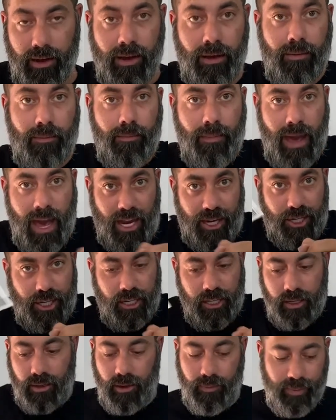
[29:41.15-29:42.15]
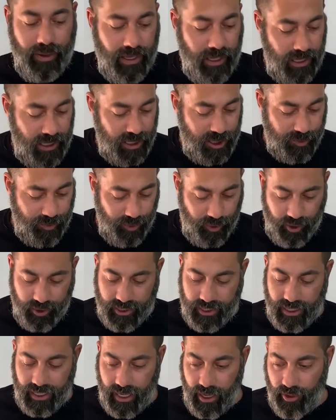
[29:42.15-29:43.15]
mashing the pinion and spur
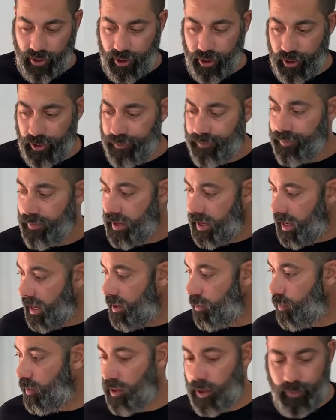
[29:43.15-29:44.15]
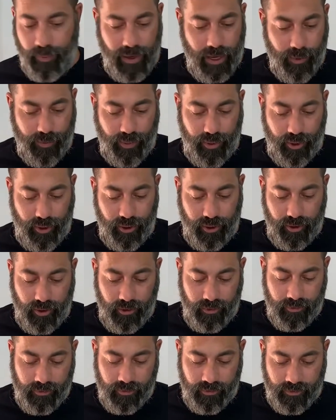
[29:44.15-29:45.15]
together, and when the paper,
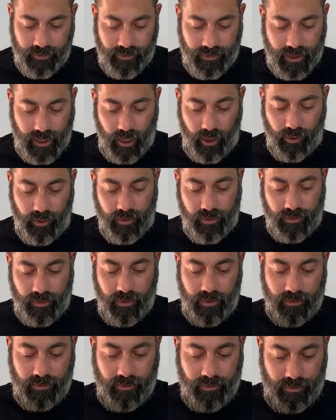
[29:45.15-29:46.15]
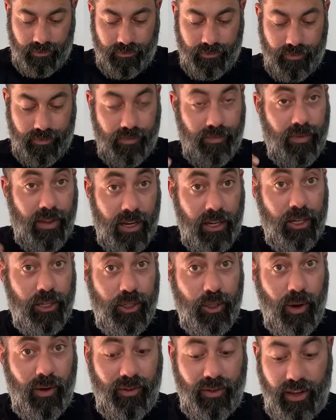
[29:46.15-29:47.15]
then you
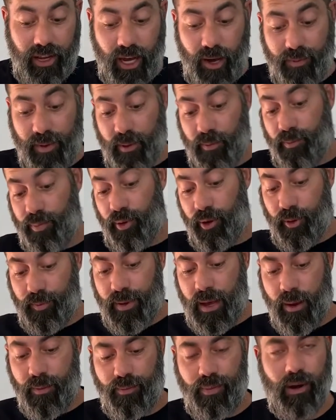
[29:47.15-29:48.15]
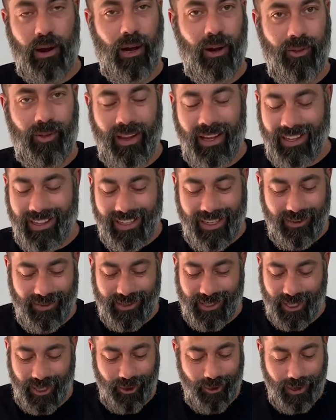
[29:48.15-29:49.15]
do everything up and then pull the paper out and that leaves
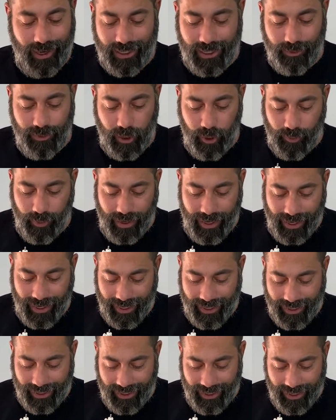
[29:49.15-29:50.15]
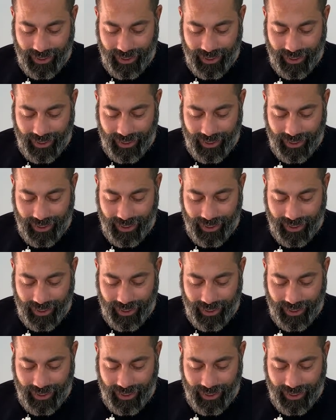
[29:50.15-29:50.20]
the correct amount behind.